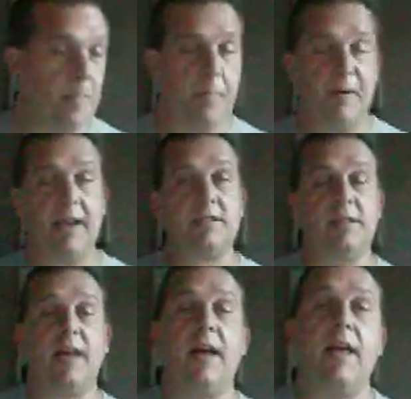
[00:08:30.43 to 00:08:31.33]
back to
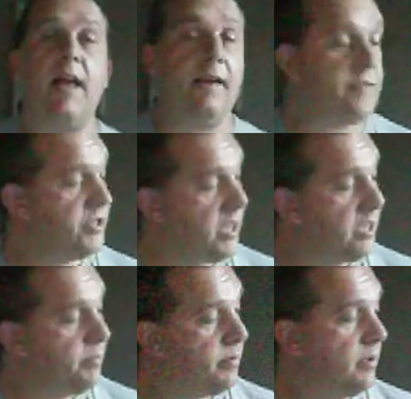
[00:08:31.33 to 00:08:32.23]
that F
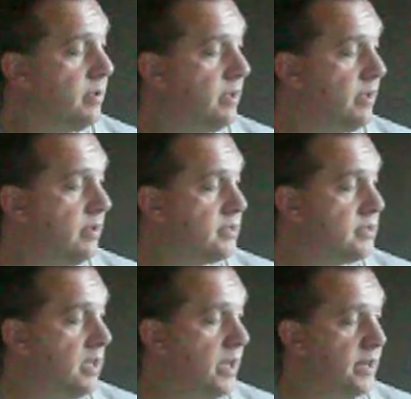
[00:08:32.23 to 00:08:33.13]
shape
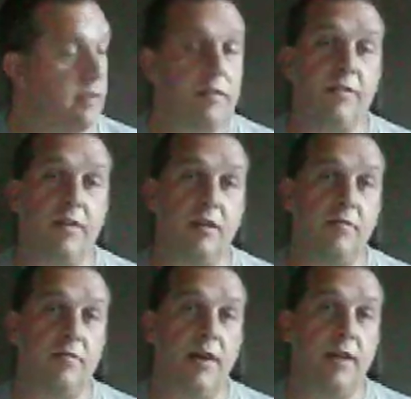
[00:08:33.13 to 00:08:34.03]
starting at the 3rd
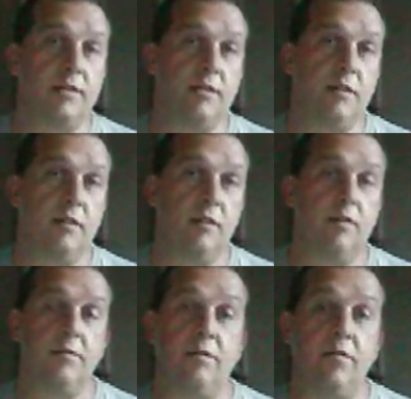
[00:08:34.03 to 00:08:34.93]
fret for a
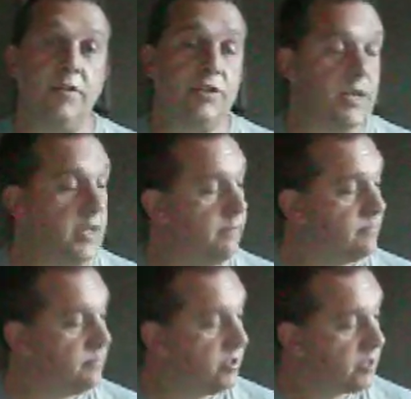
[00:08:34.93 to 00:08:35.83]
G,
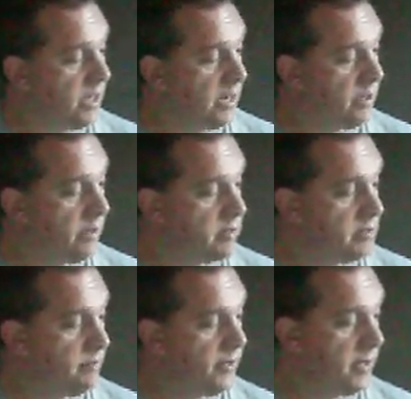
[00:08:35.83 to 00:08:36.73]
which kind of goes
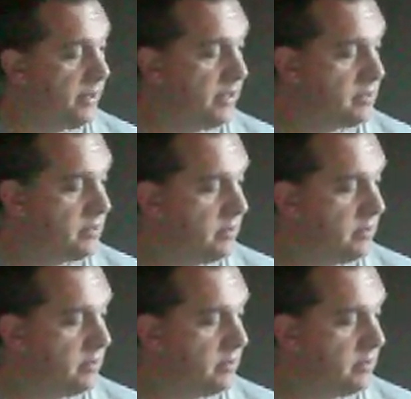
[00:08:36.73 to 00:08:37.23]
something like this.